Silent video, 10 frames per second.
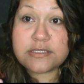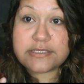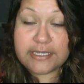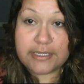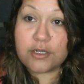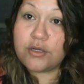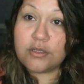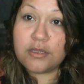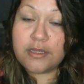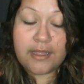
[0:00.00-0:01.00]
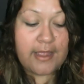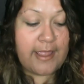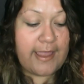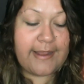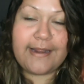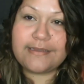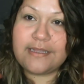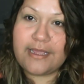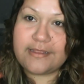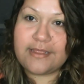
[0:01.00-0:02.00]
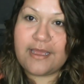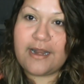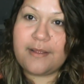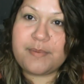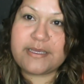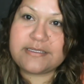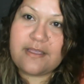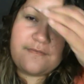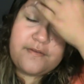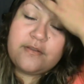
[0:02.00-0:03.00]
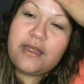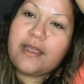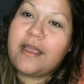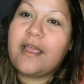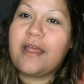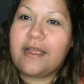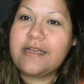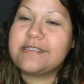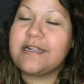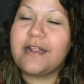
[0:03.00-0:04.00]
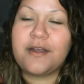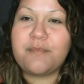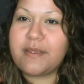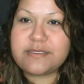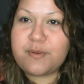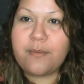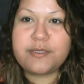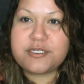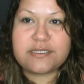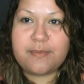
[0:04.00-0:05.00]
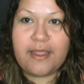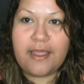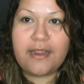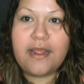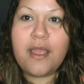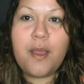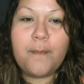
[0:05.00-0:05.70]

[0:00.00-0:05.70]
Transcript: tingle, and I like that because I feel like I said, it's probably just in my head,